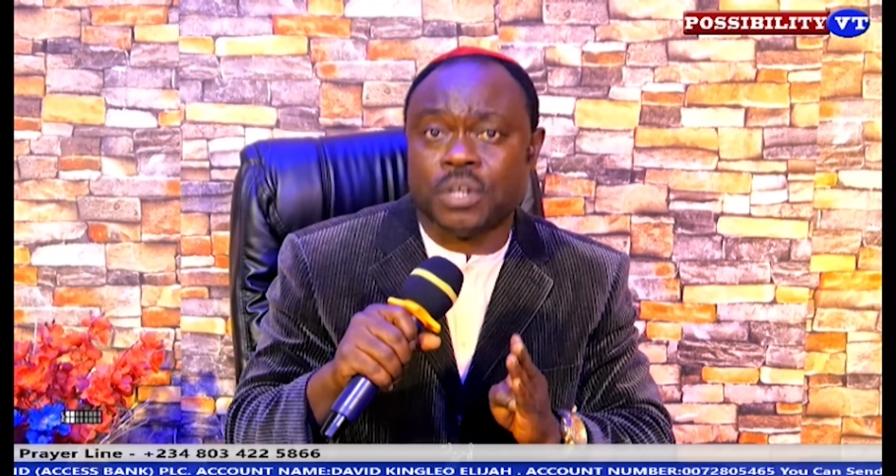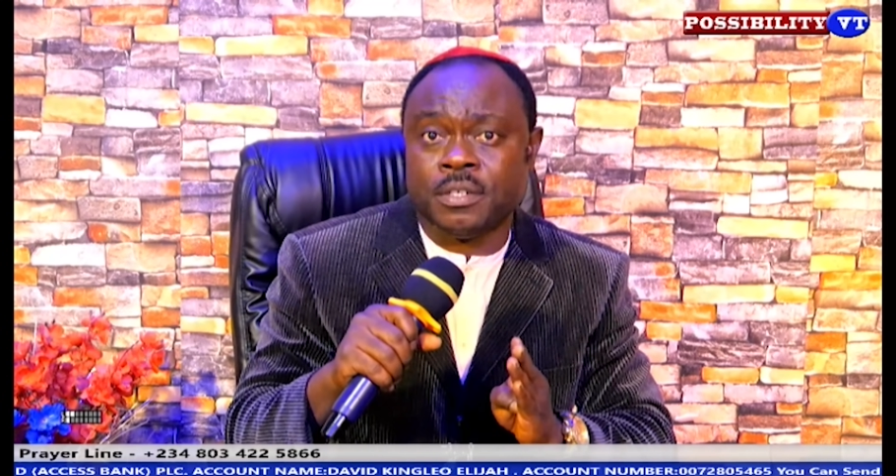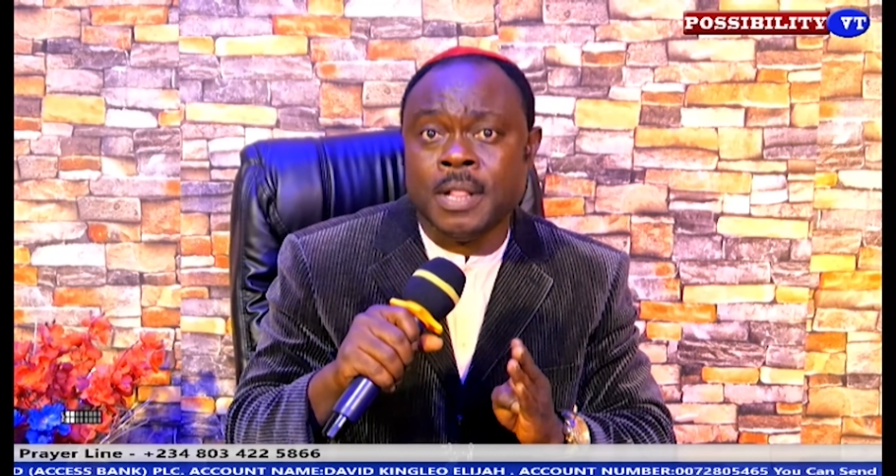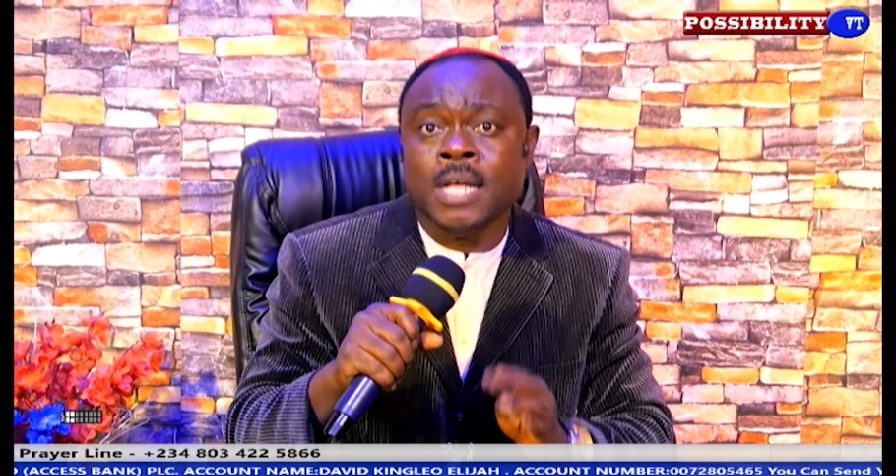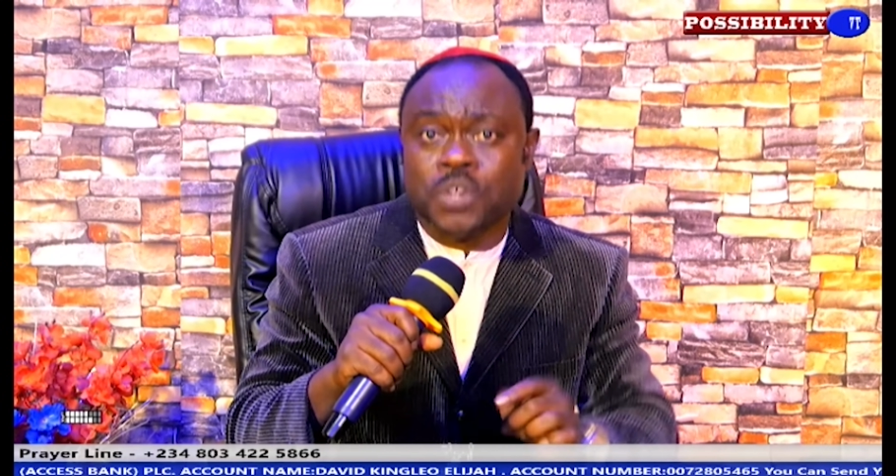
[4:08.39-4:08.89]

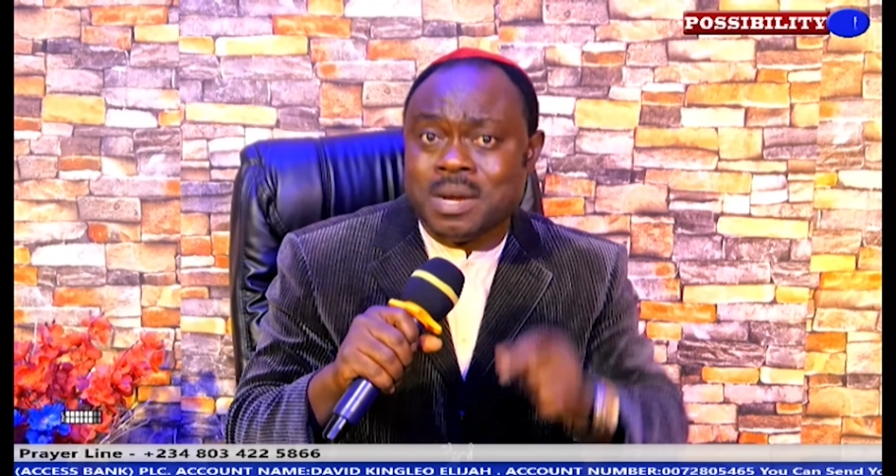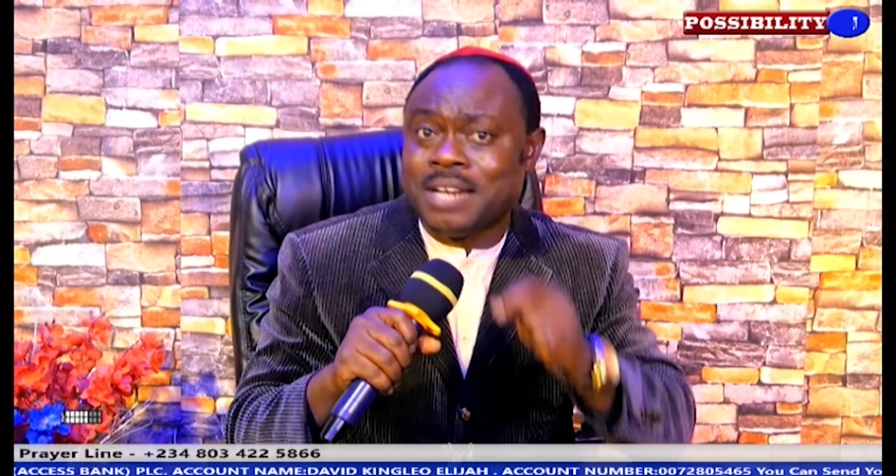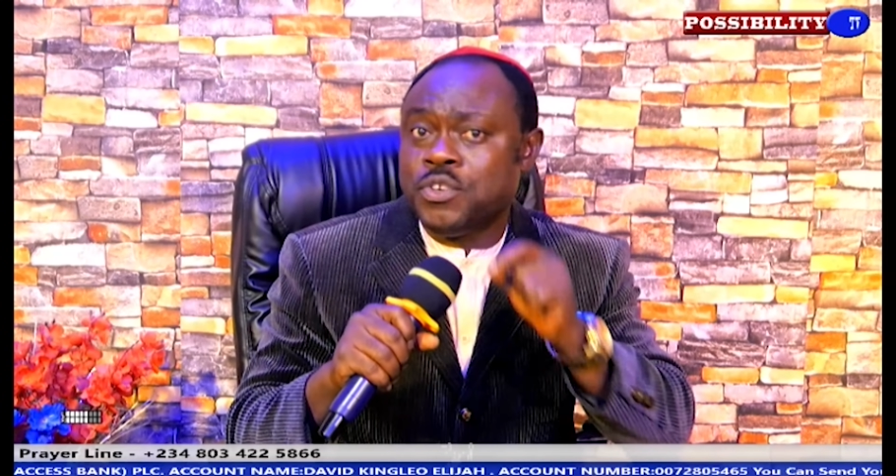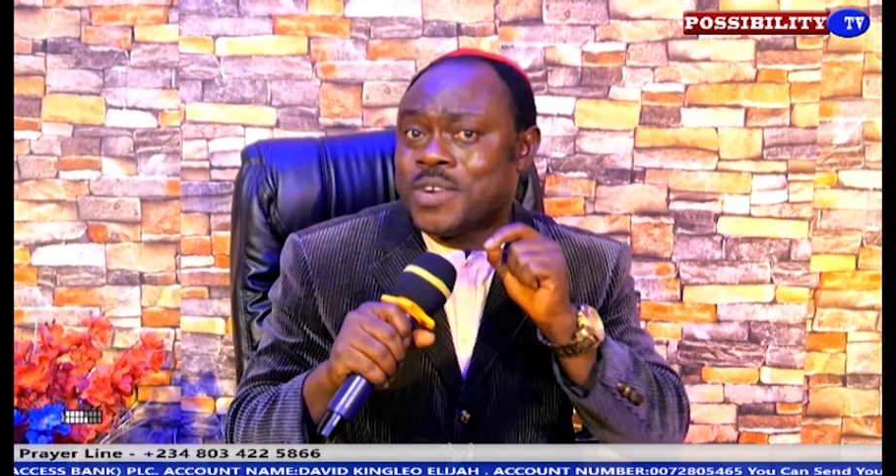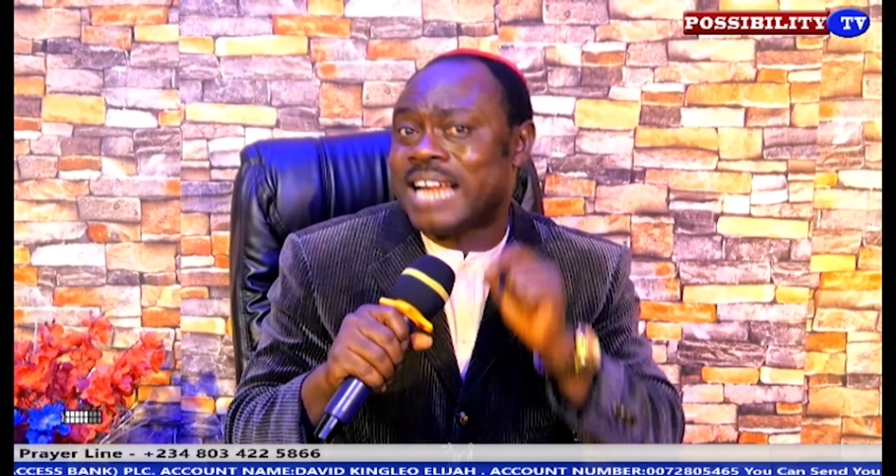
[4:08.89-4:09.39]
so that you
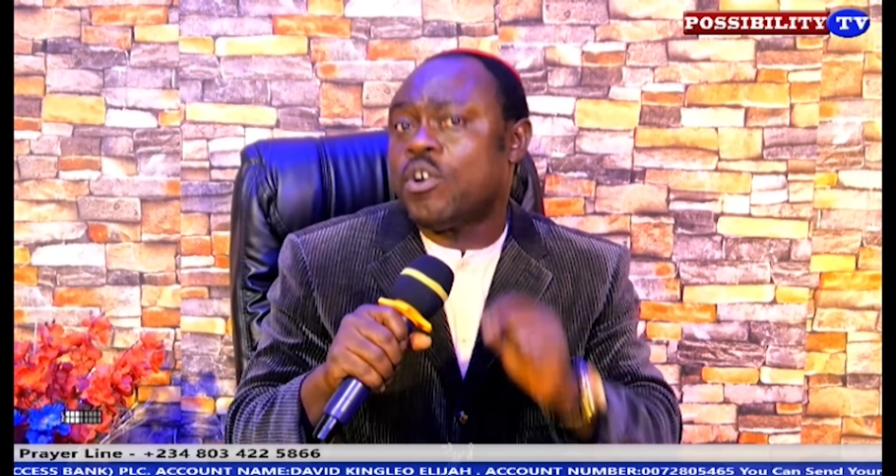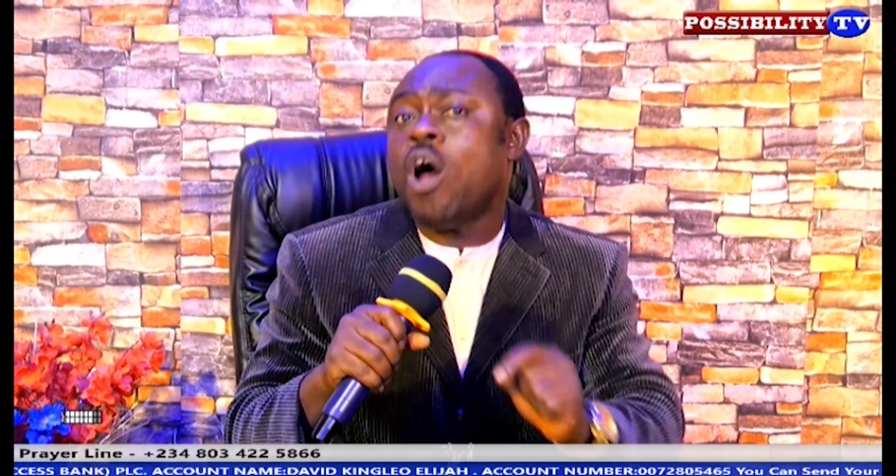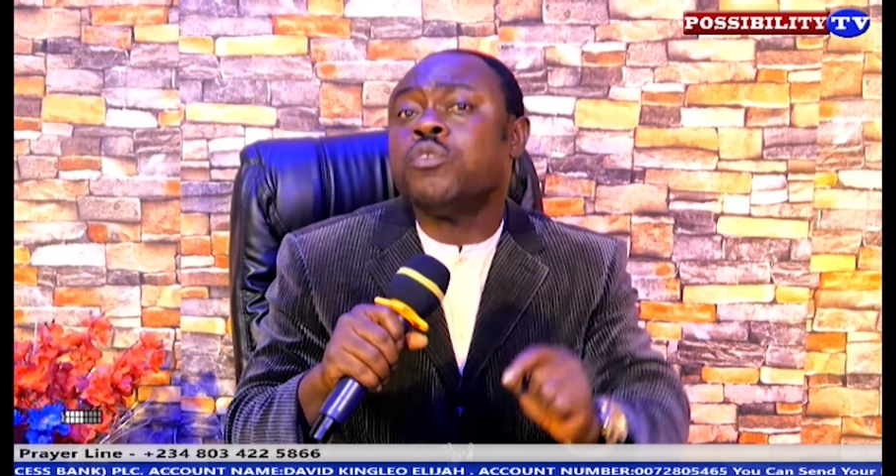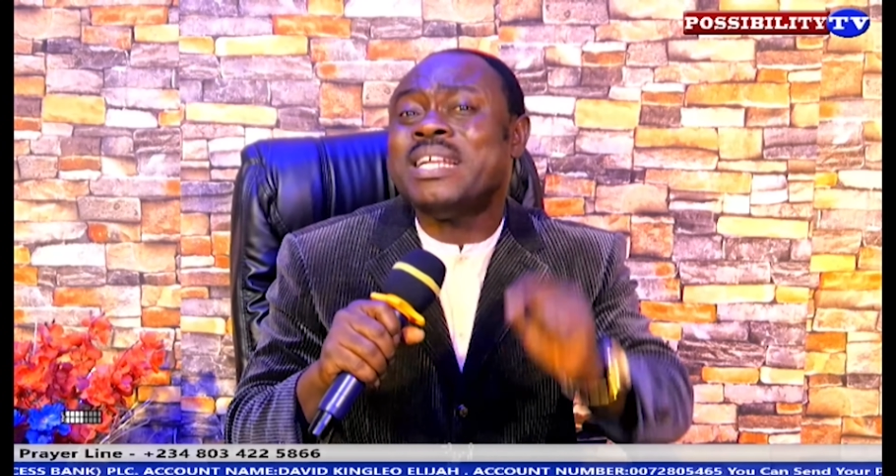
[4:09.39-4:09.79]
can always